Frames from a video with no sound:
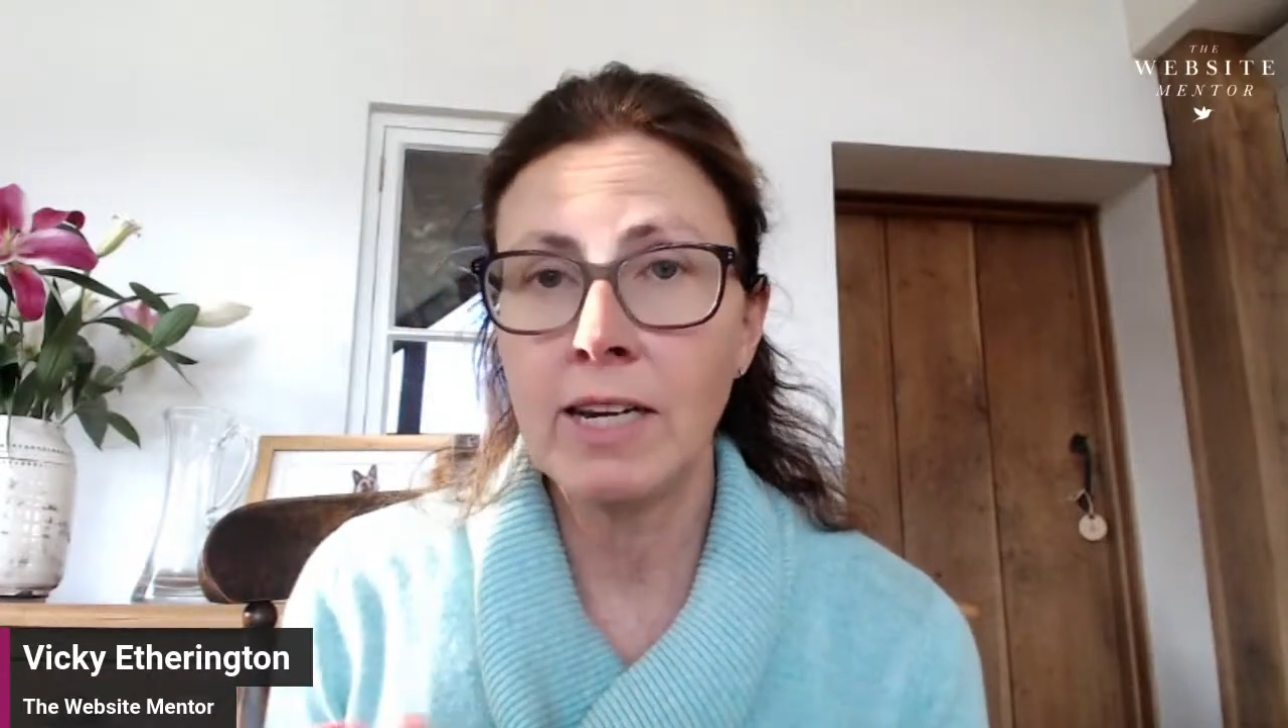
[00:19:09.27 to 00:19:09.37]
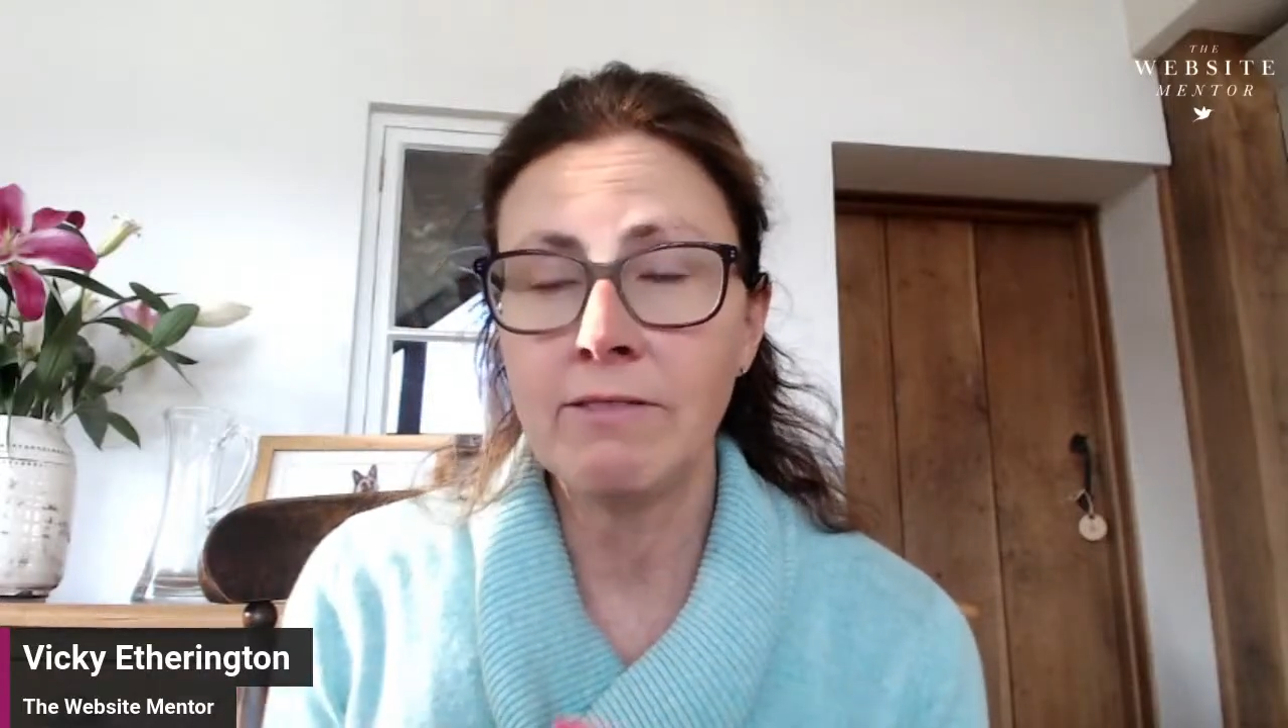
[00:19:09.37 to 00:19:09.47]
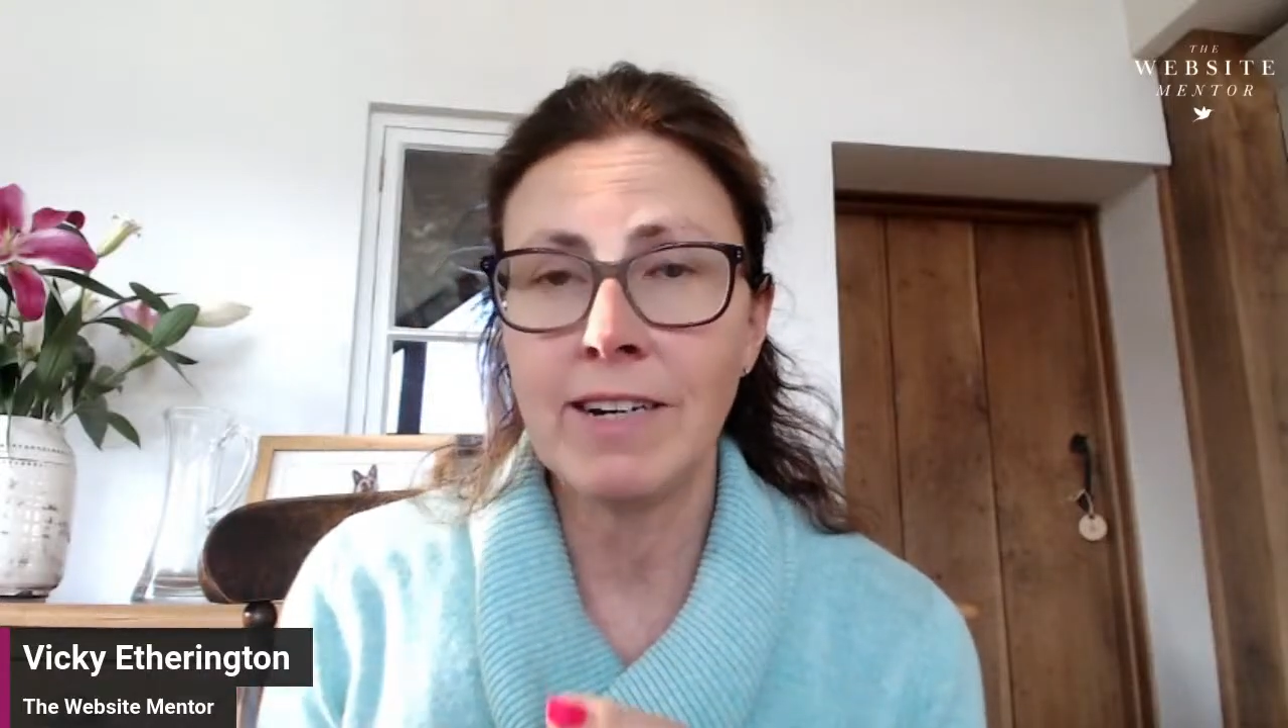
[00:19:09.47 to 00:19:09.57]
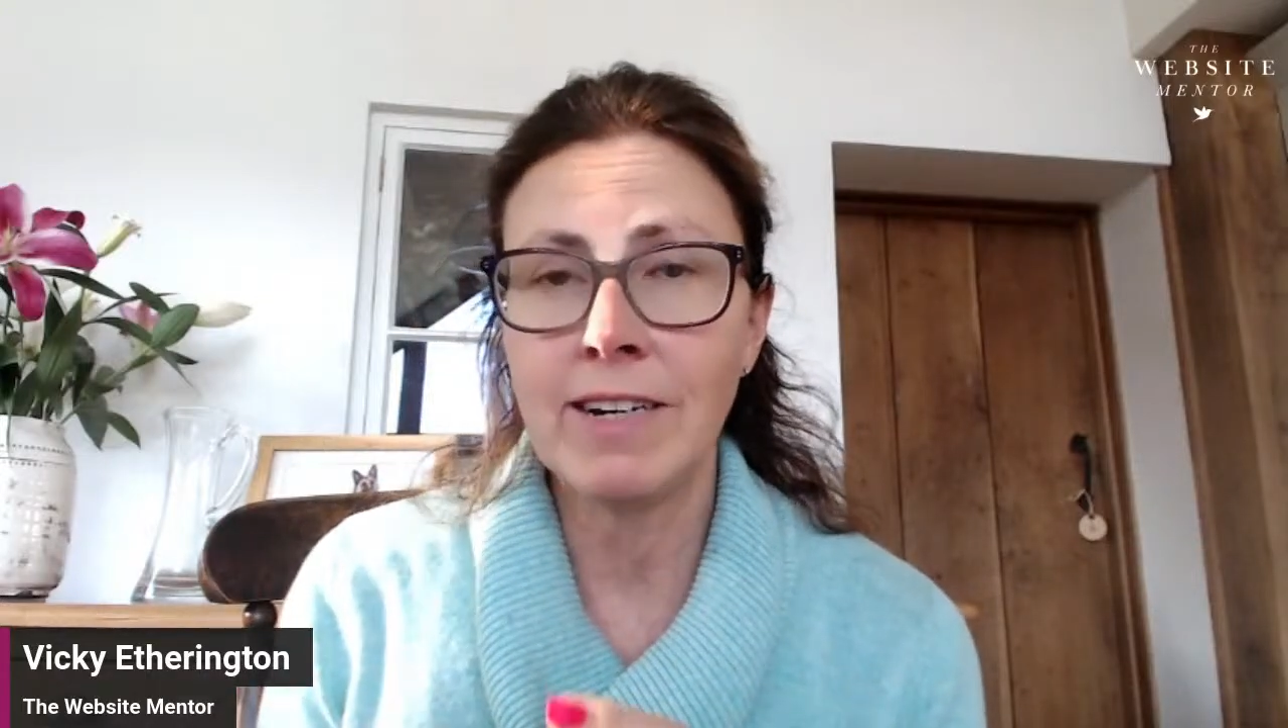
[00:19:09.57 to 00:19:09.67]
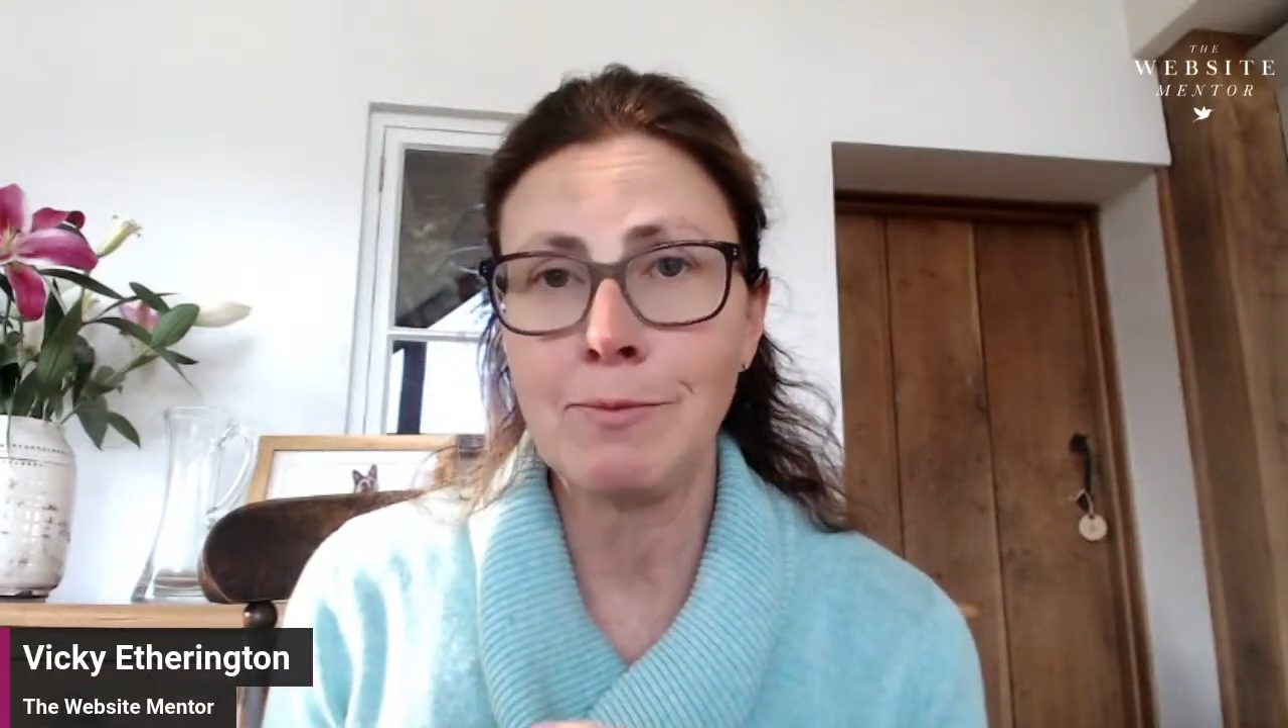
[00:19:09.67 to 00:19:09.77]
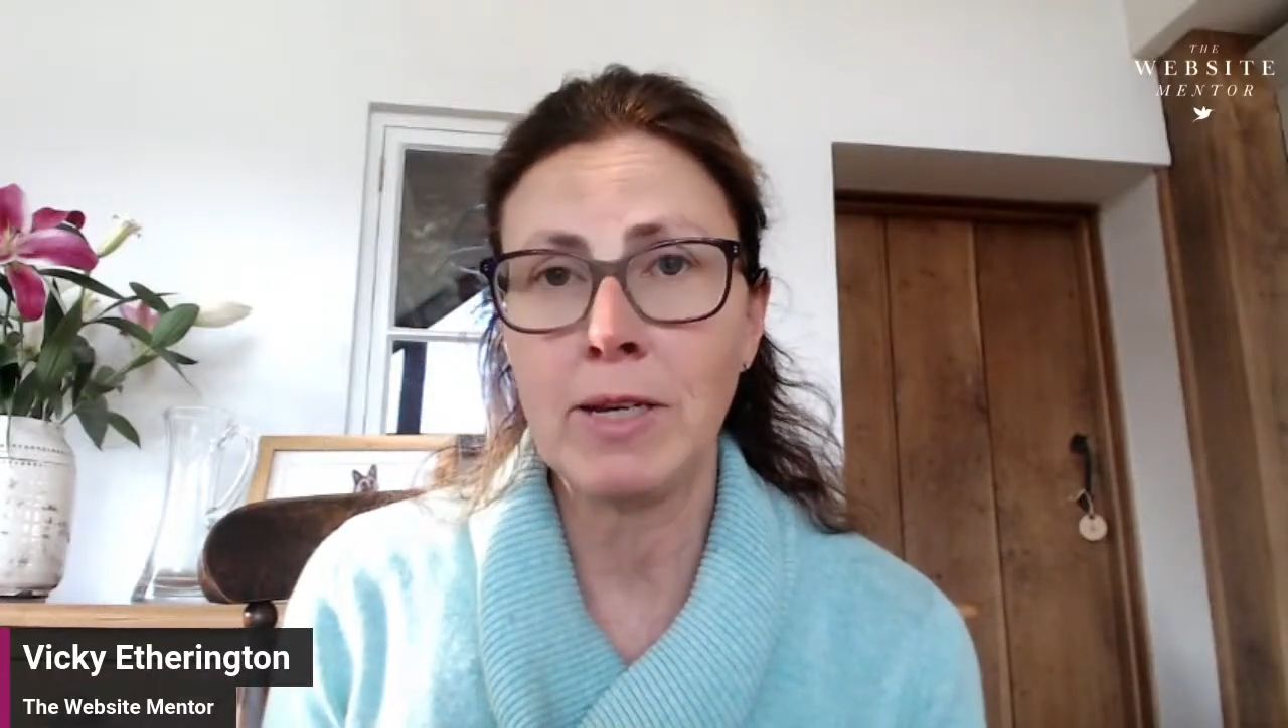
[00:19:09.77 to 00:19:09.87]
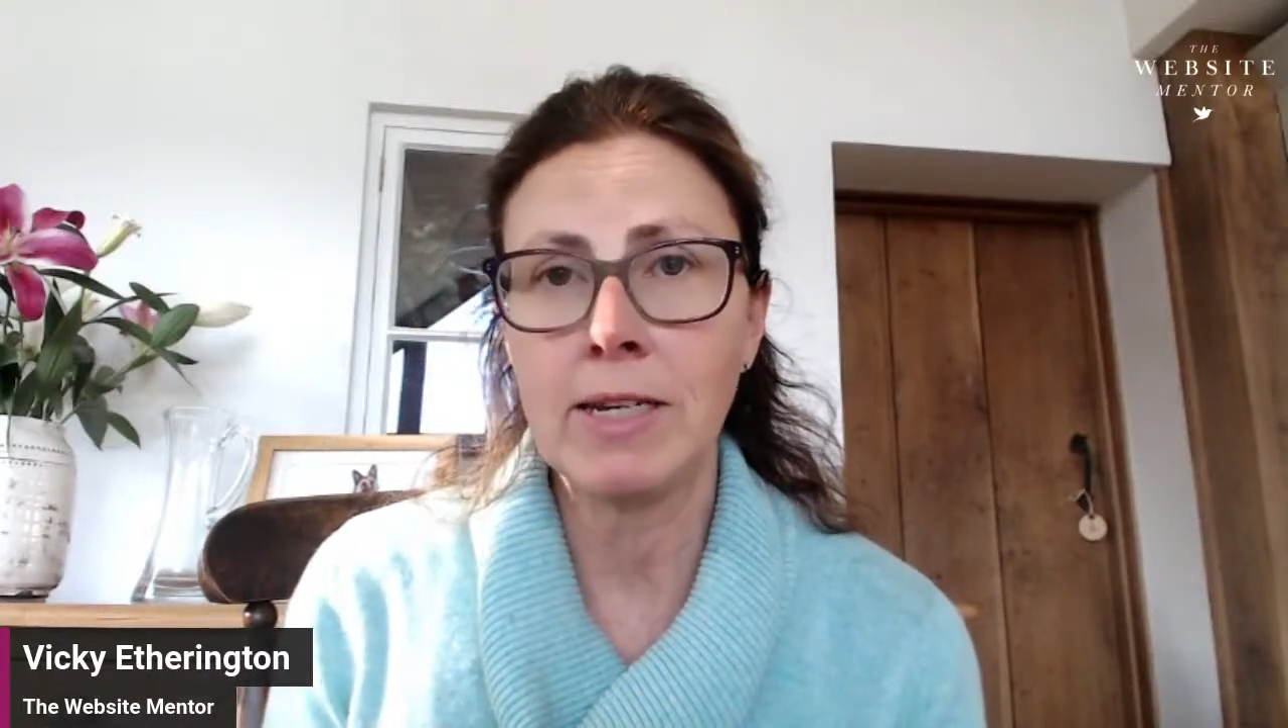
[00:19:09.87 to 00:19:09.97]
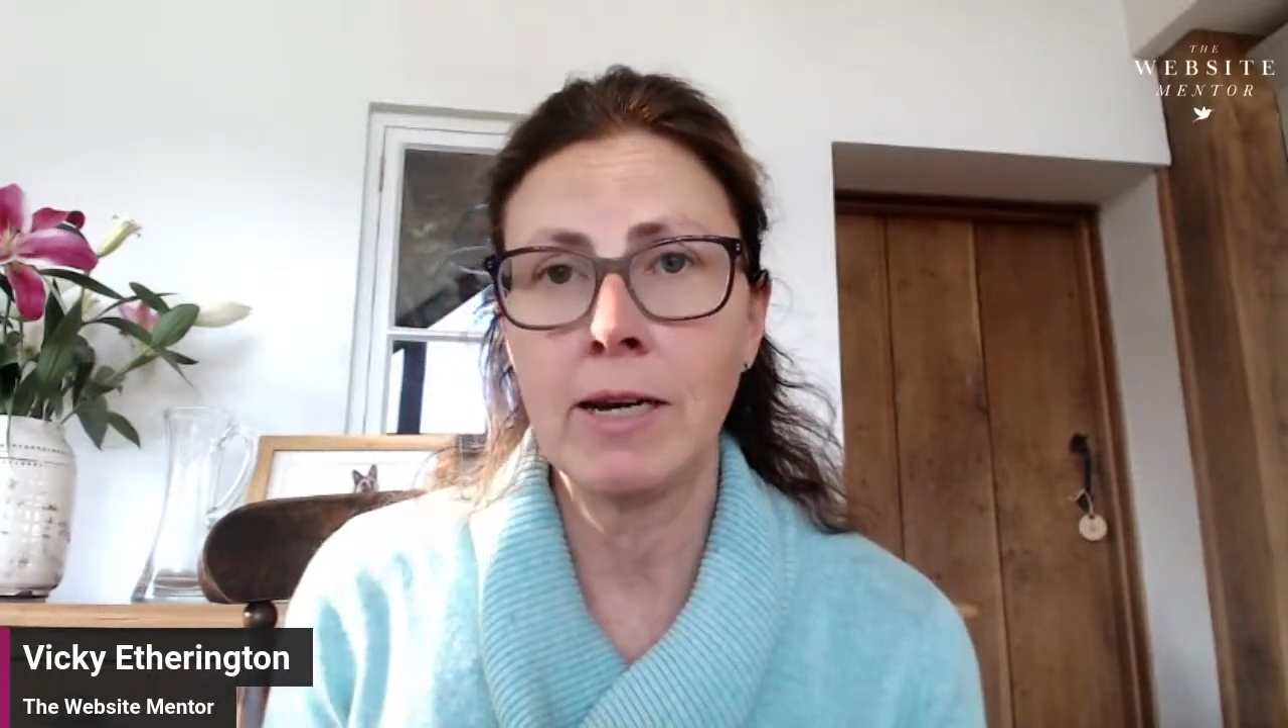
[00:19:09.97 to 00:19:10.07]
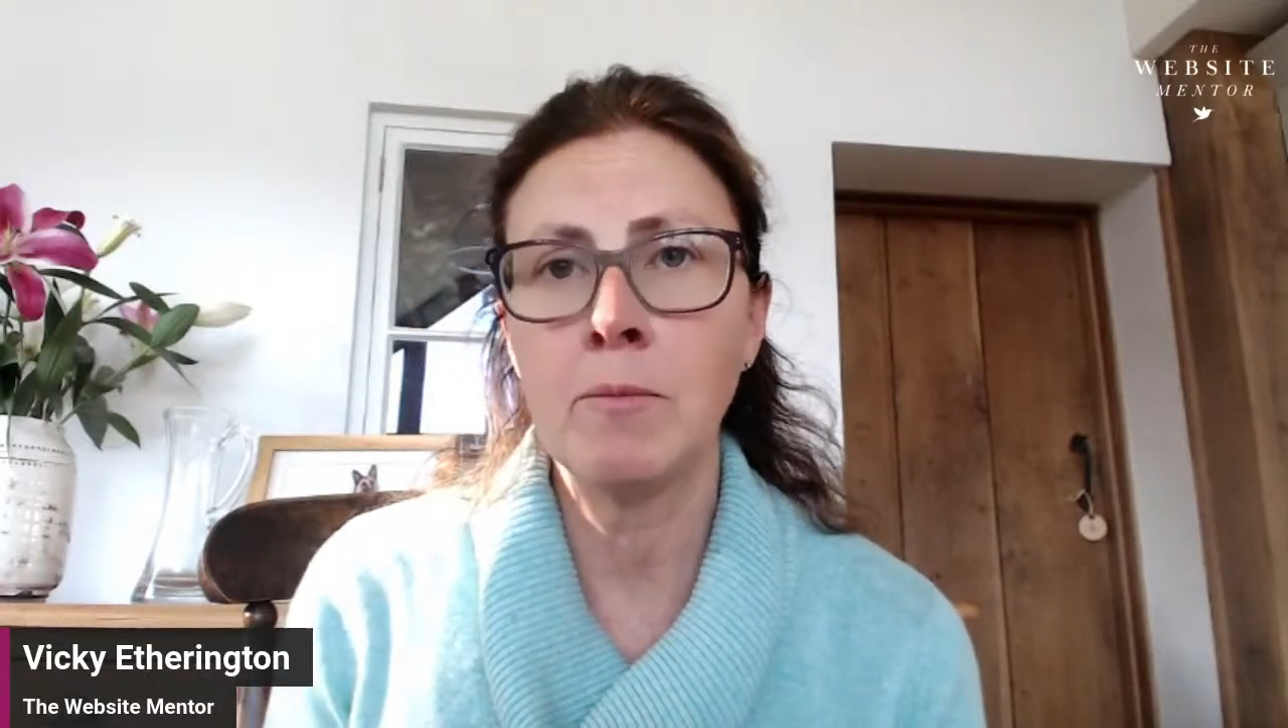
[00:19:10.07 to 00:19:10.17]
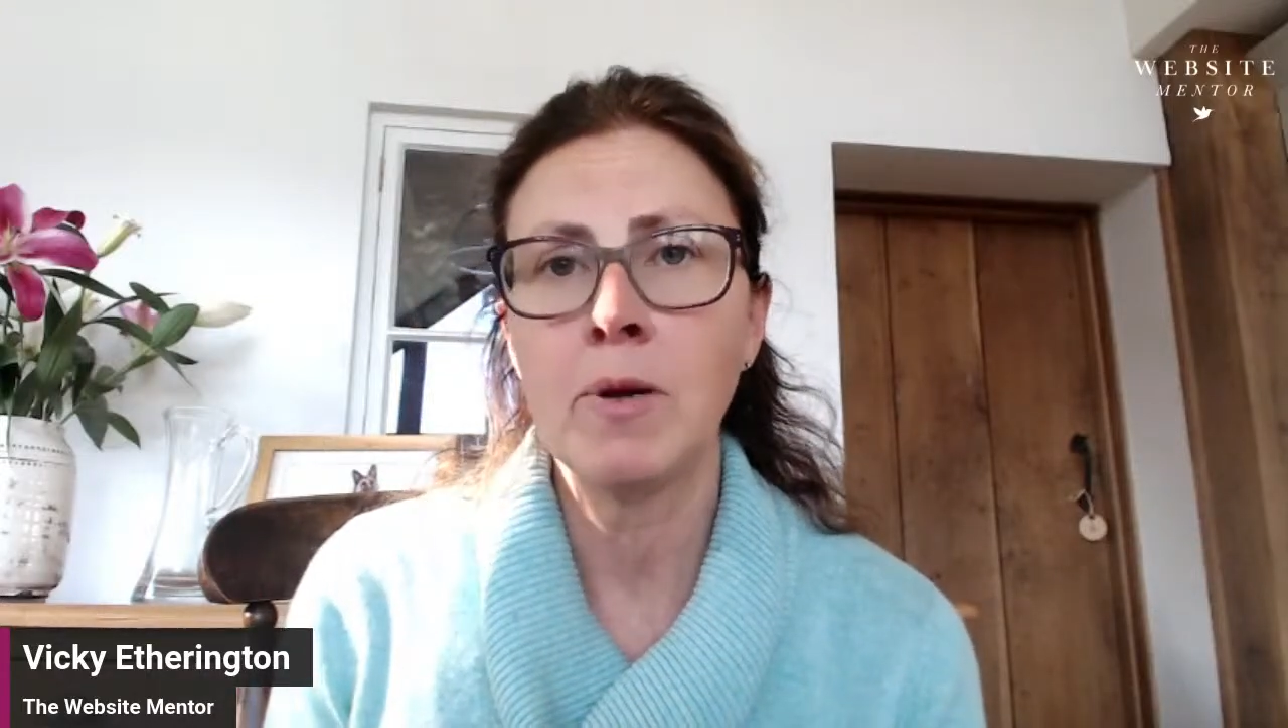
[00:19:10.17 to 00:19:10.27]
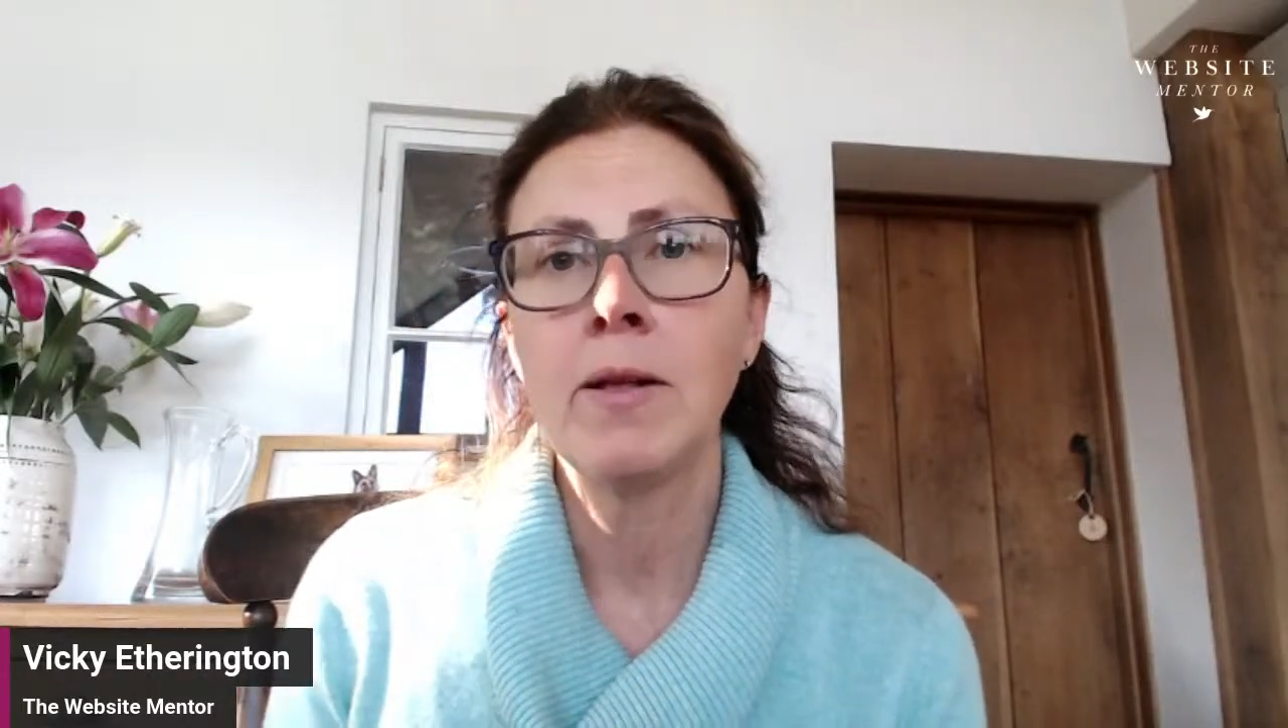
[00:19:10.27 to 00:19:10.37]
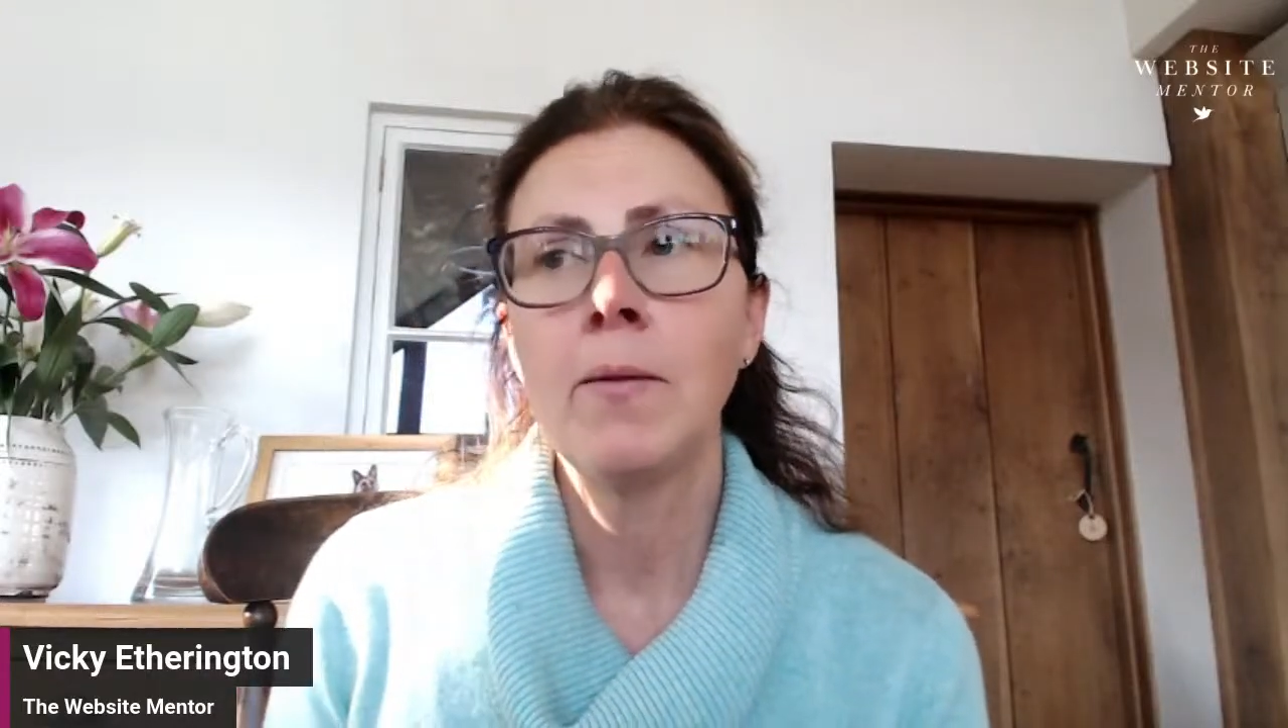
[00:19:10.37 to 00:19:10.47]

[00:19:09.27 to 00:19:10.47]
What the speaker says: really speed up